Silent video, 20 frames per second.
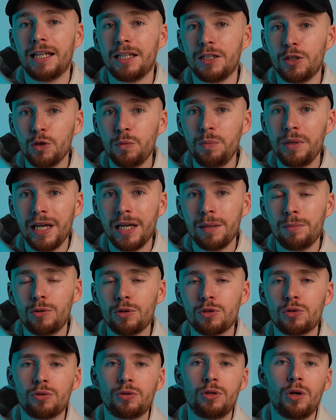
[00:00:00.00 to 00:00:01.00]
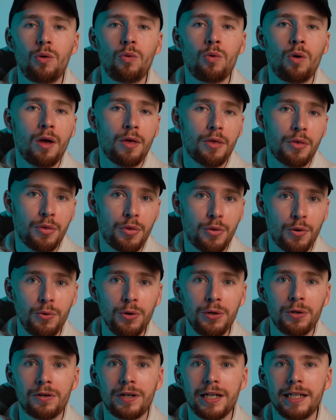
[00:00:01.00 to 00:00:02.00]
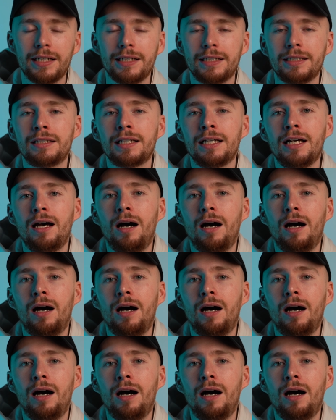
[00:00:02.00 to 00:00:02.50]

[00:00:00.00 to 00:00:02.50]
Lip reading: and you'll be able to go through your edit